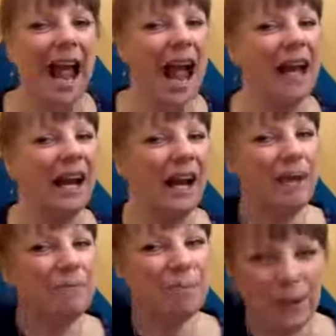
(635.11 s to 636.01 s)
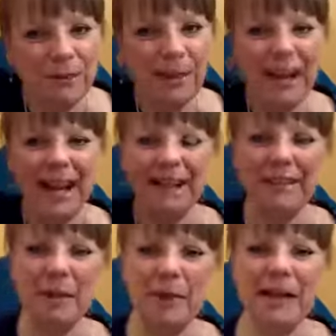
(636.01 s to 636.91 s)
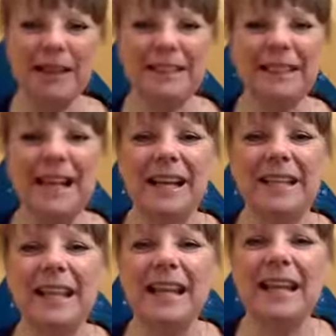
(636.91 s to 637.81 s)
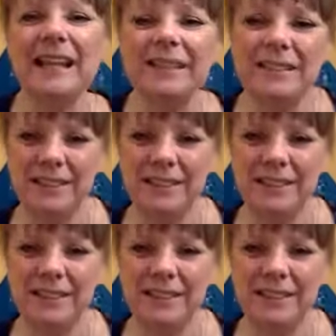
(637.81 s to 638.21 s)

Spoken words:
And I put my hand up and I said, Ian,